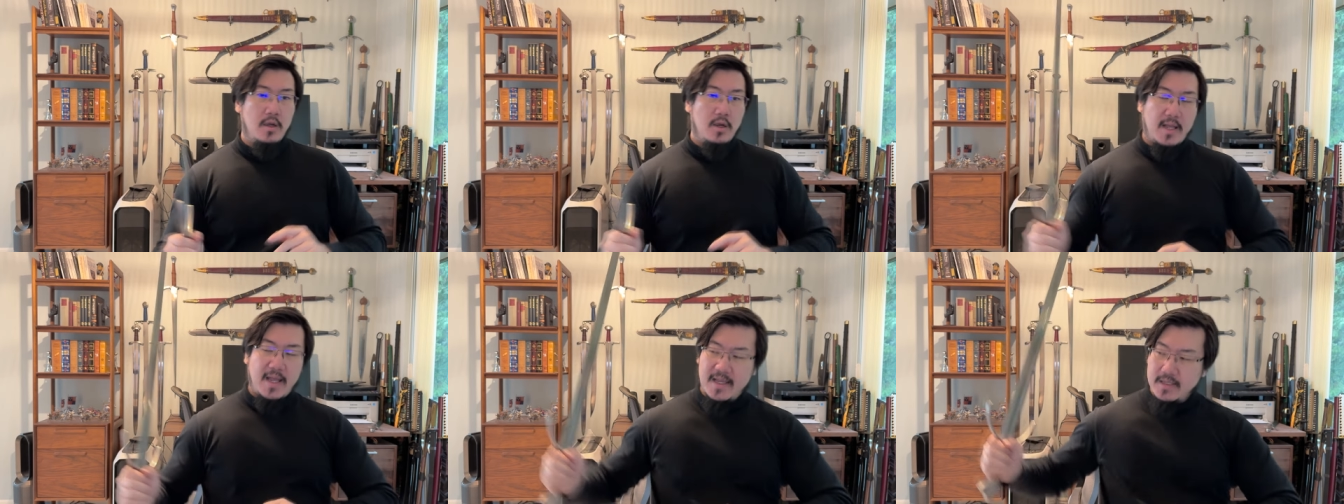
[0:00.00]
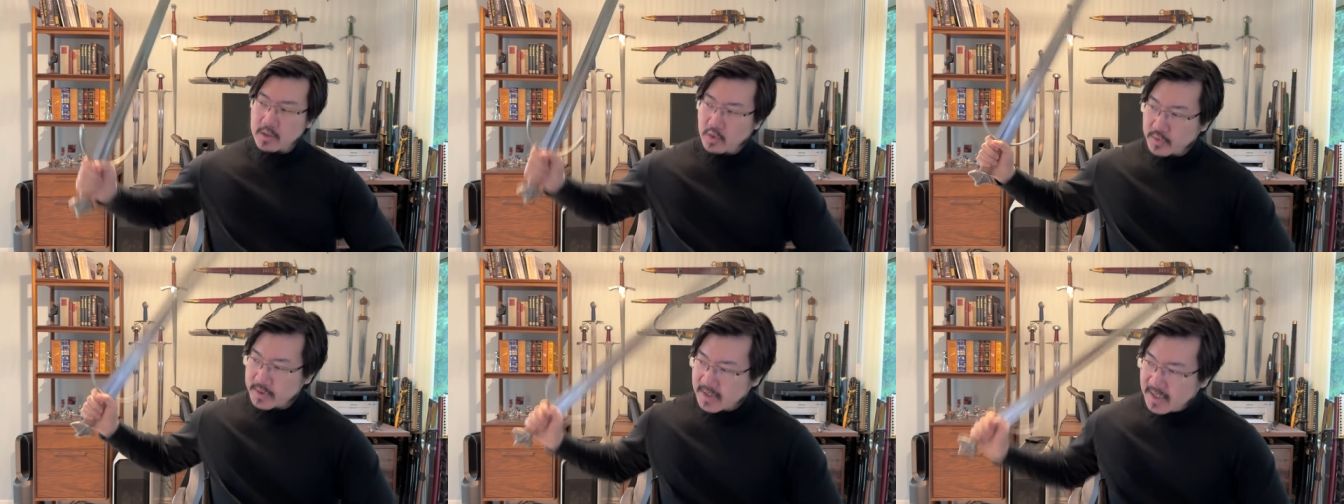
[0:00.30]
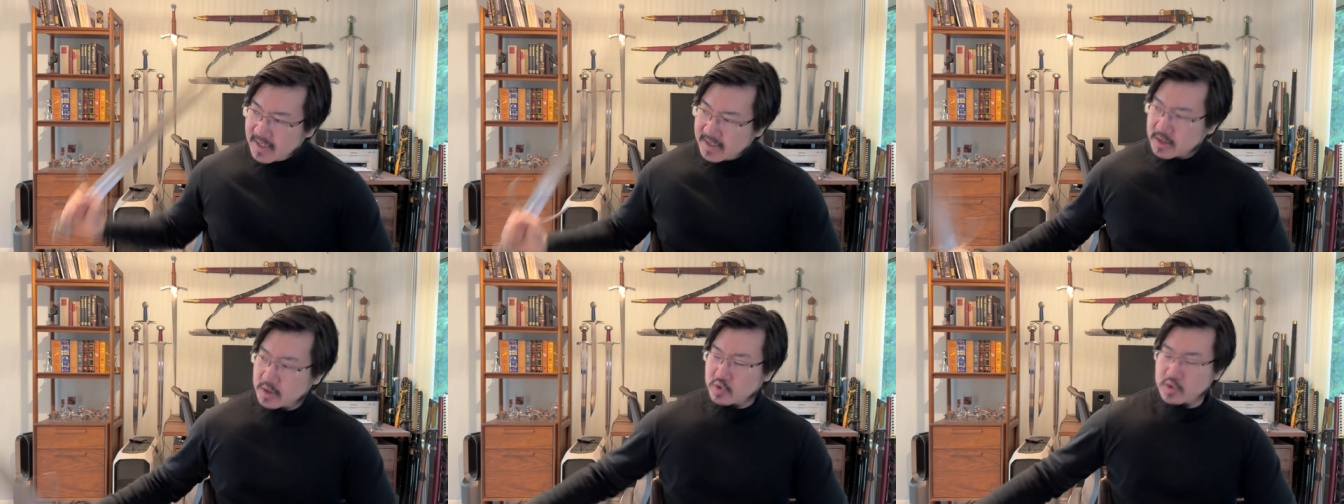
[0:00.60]

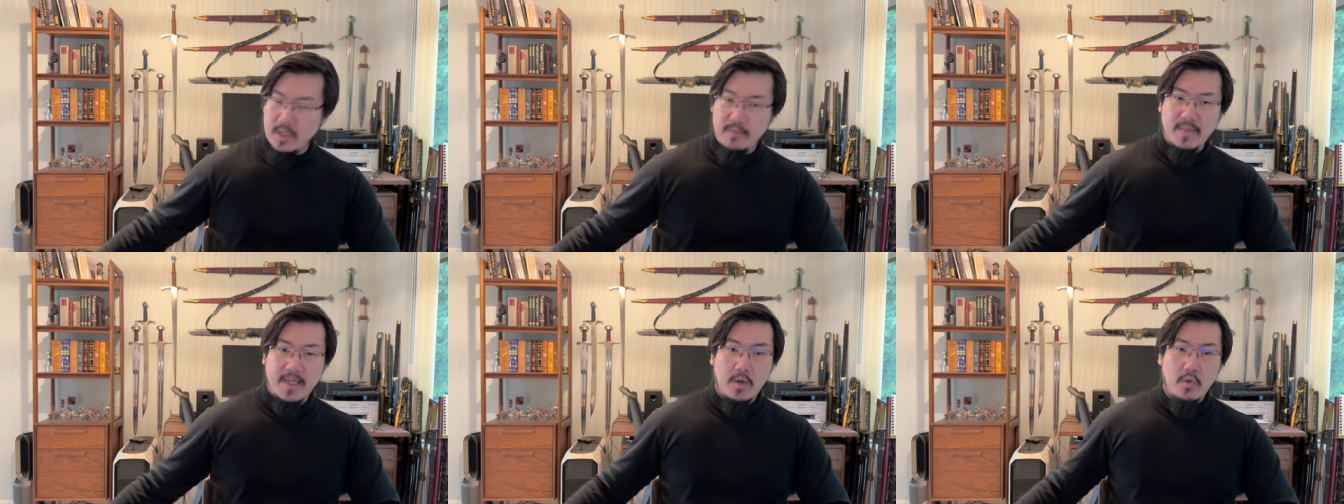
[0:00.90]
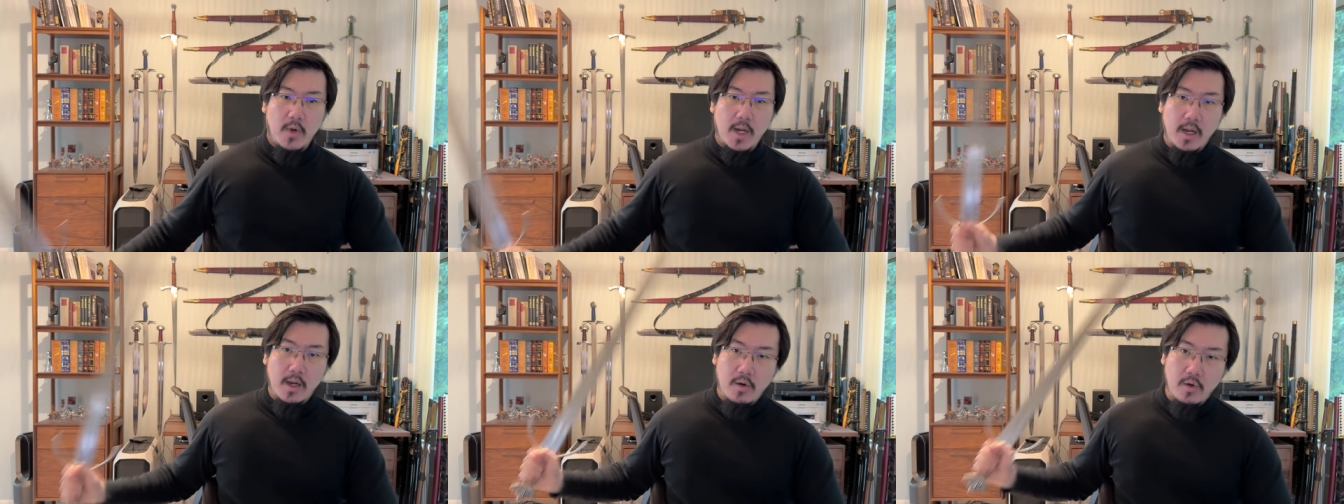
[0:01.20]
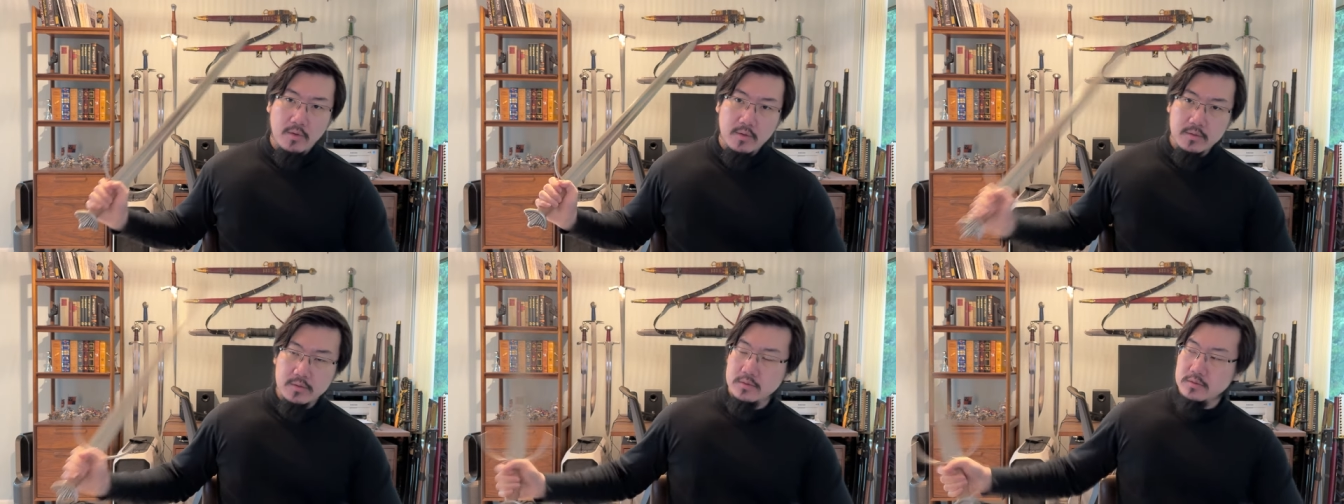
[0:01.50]
handles extremely
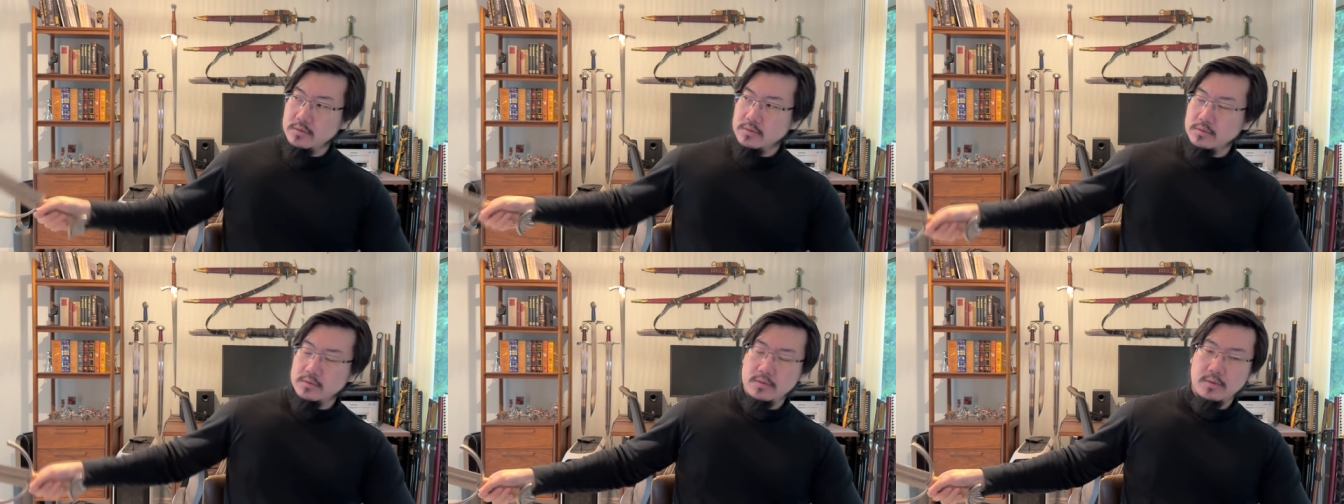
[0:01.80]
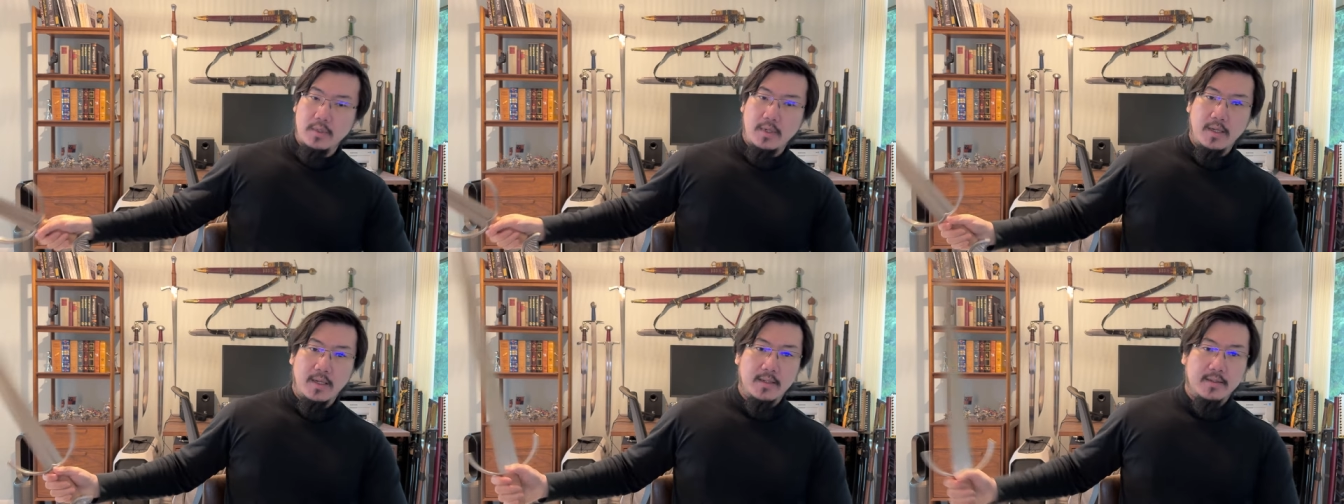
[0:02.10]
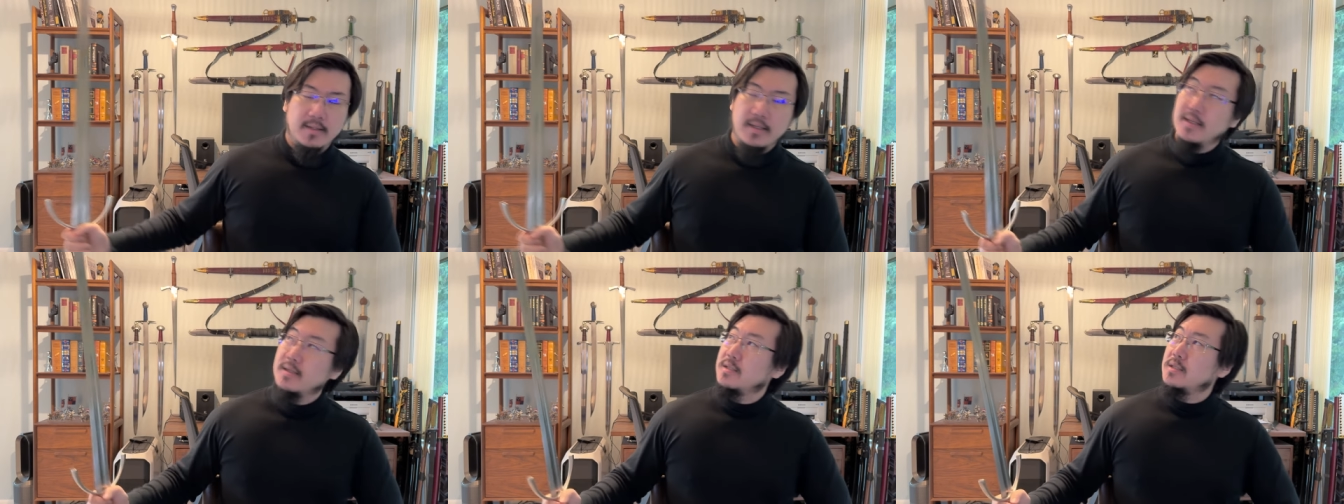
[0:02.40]
well uh,
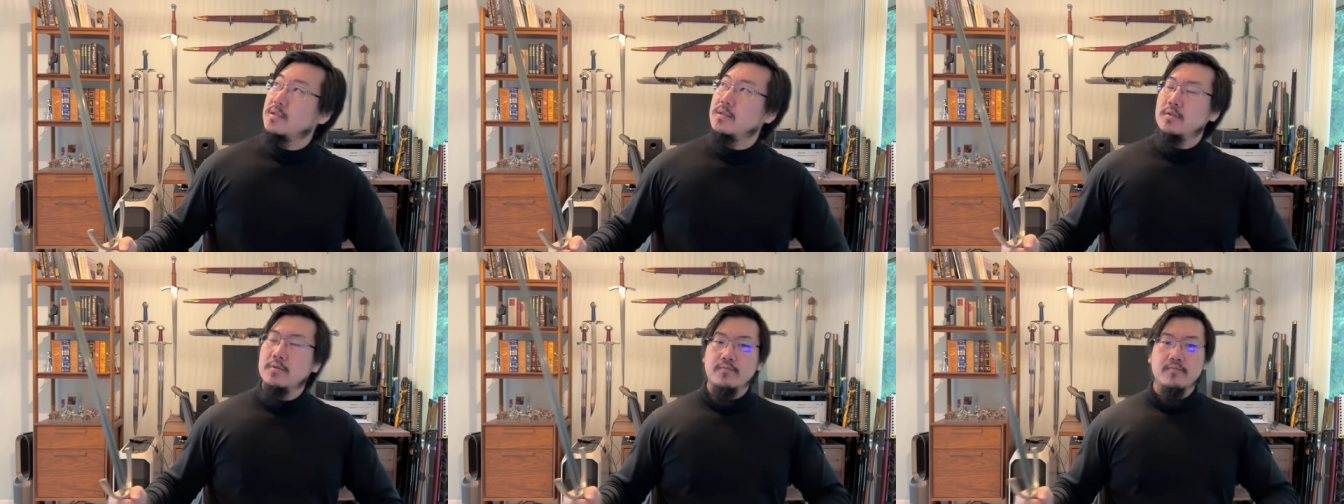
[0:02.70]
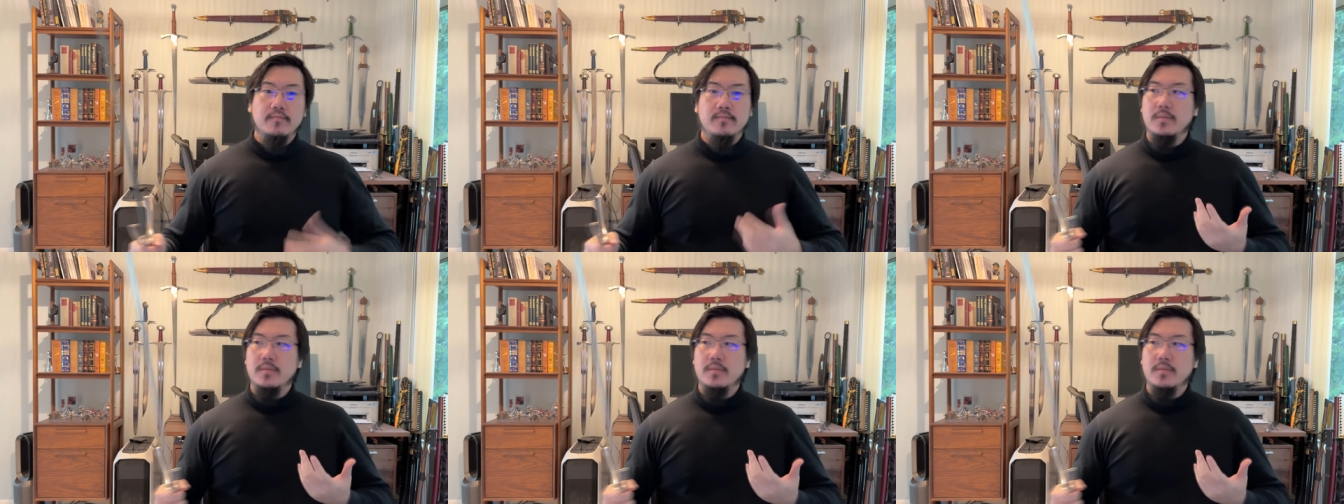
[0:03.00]
it's